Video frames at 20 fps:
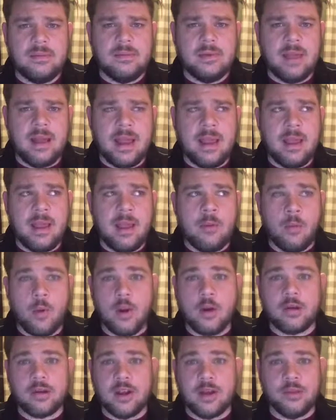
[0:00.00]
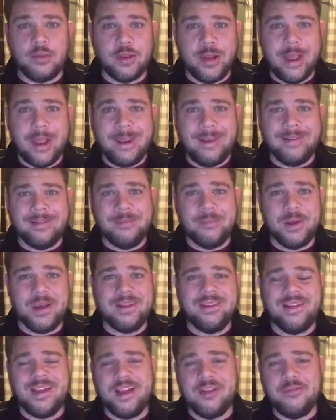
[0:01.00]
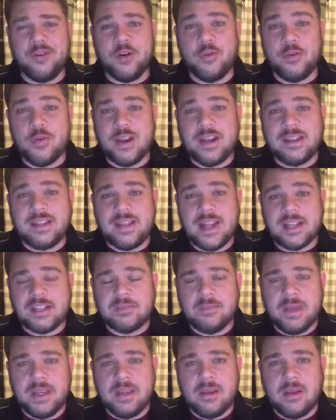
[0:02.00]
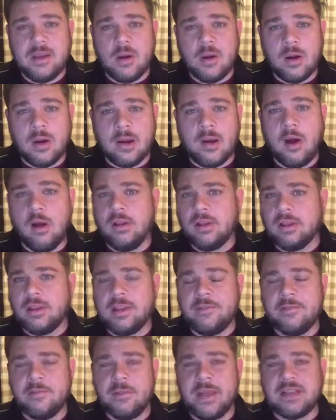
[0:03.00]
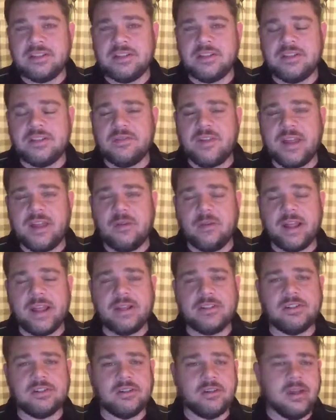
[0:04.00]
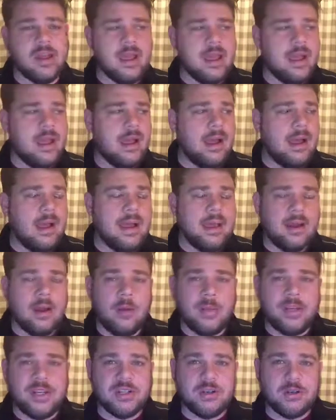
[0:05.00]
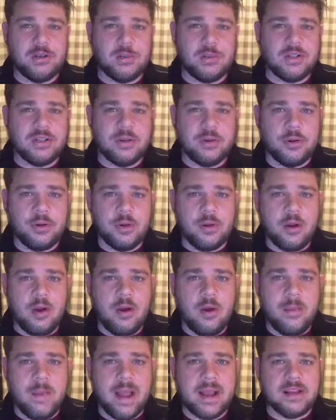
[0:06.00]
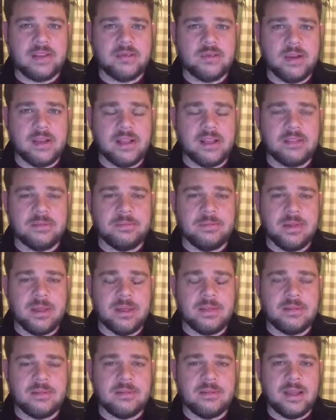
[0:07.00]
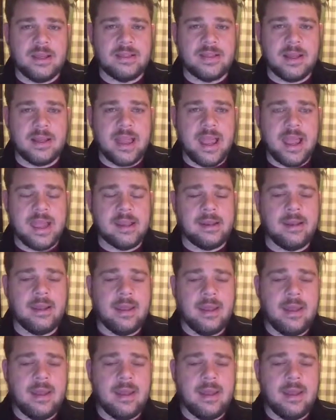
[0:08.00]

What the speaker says: I work during the day, but feel free to text me or call and leave a message if I don't answer, and I'll be sure to return your call back as quickly as I can.